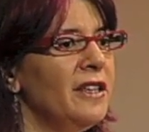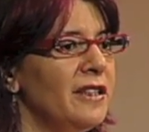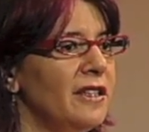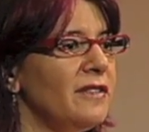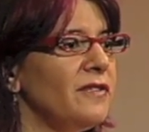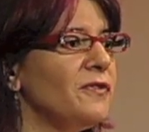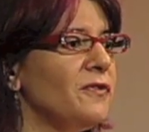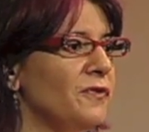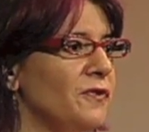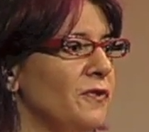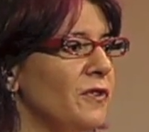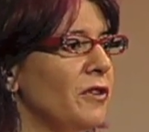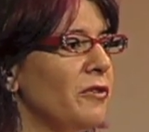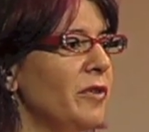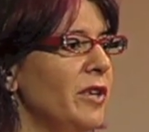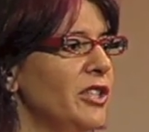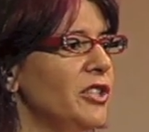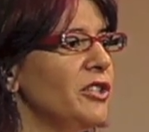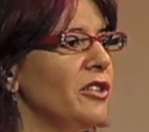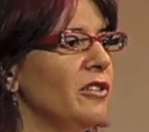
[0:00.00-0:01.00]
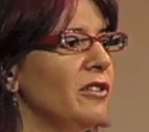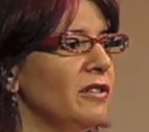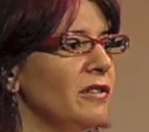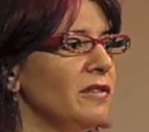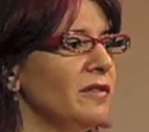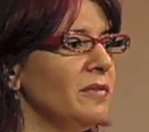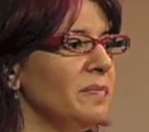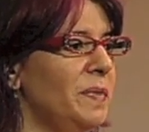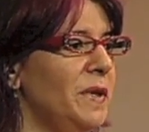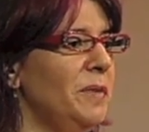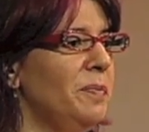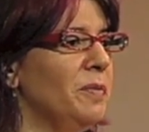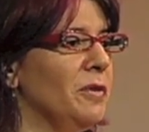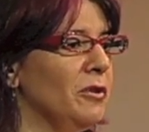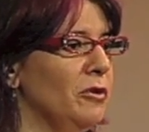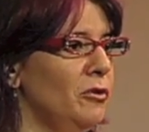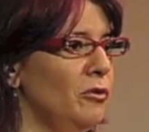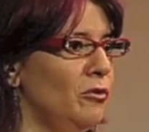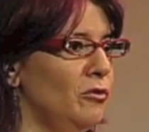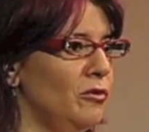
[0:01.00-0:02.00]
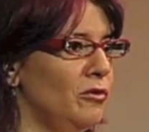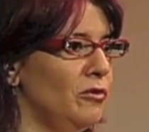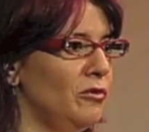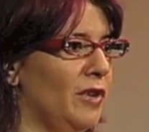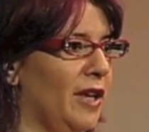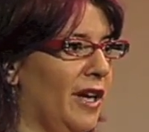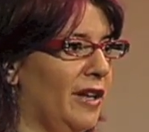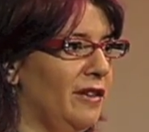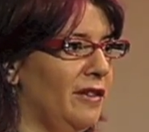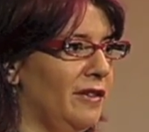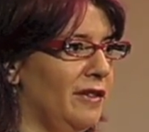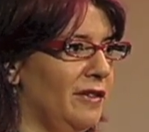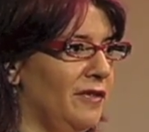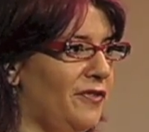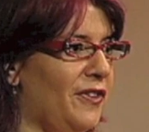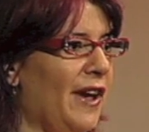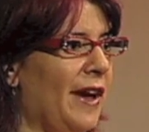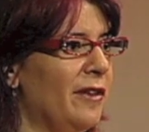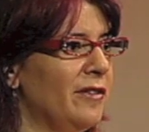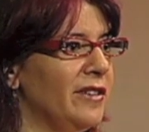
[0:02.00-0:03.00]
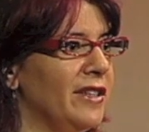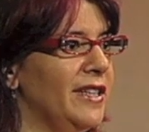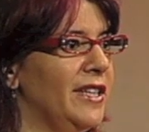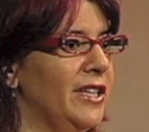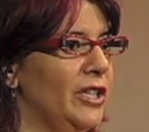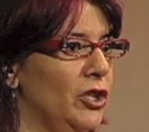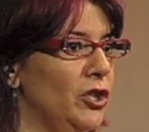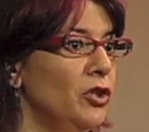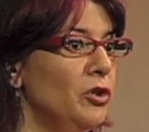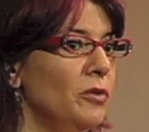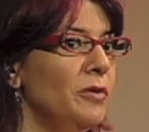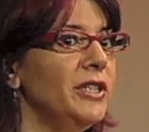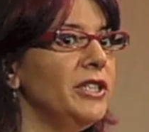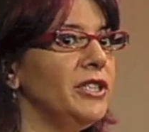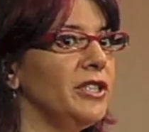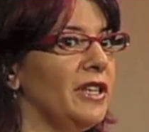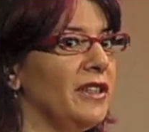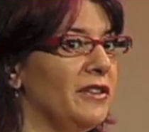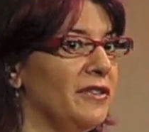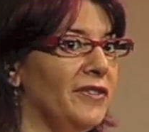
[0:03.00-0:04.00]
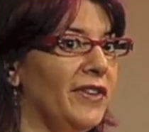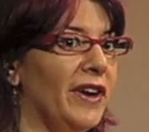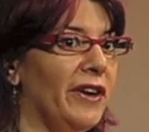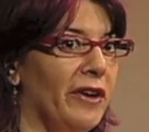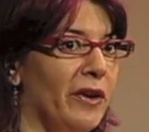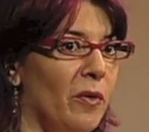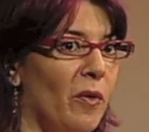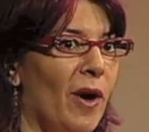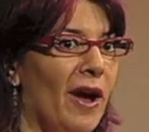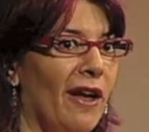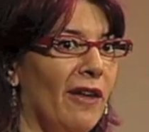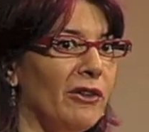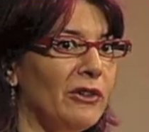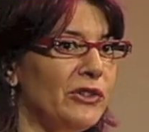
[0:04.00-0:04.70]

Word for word: The original people who had founded it knew each other very well,